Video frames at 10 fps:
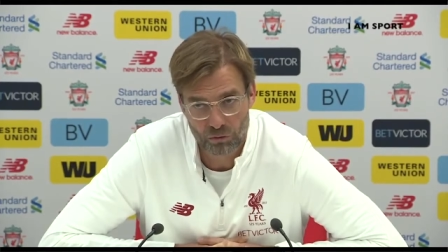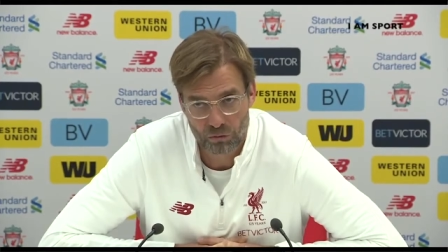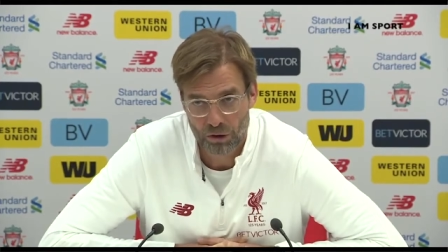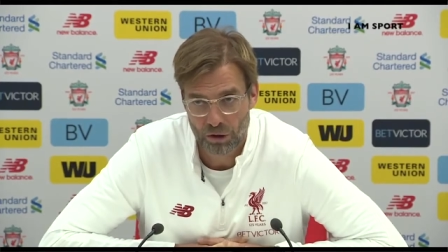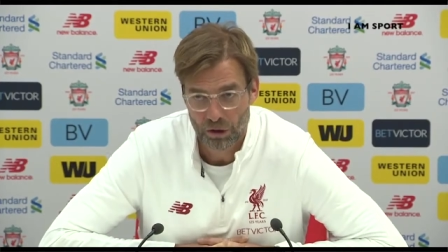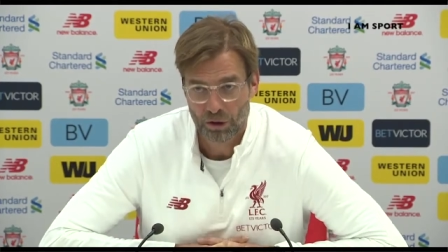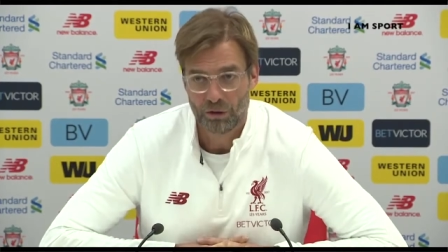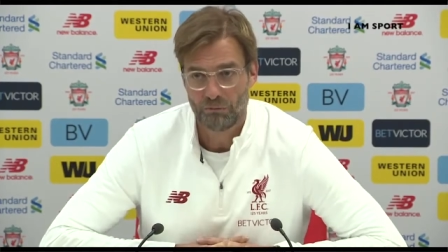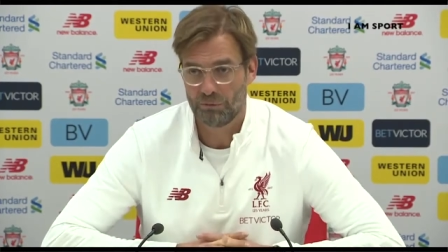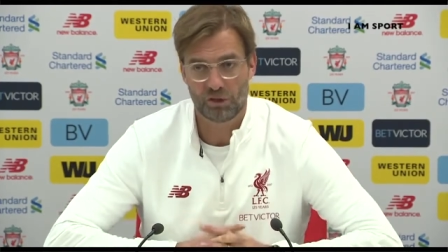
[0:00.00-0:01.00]
So
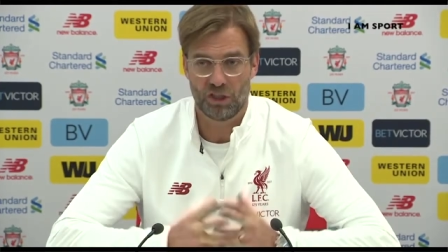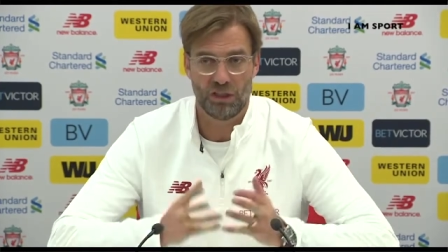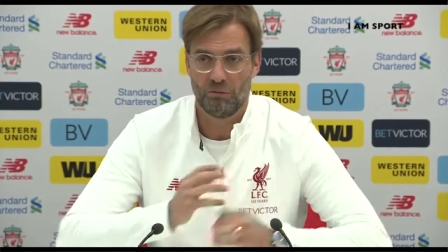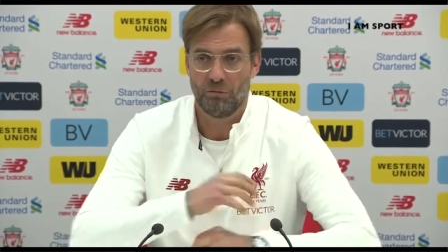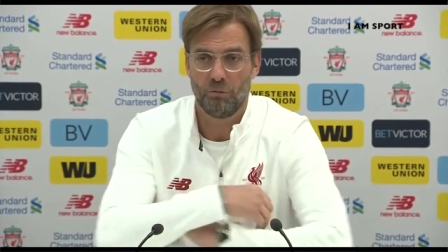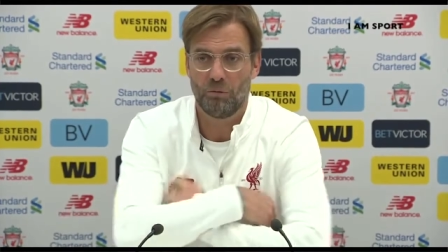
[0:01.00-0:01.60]
we will see